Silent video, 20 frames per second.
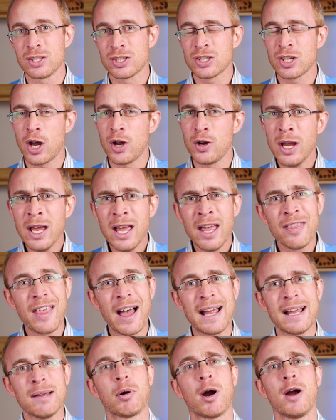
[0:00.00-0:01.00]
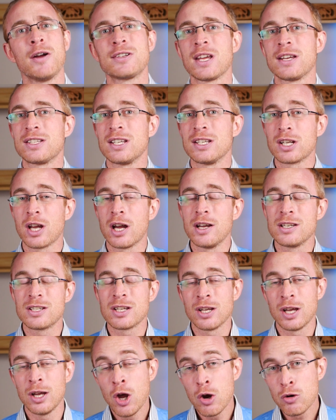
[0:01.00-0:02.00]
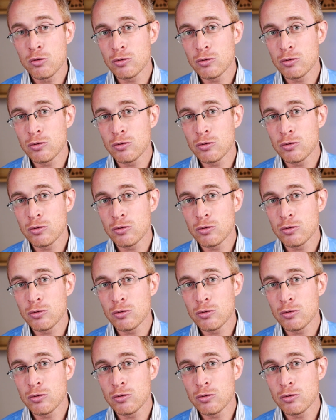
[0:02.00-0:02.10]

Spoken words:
And so that process is going to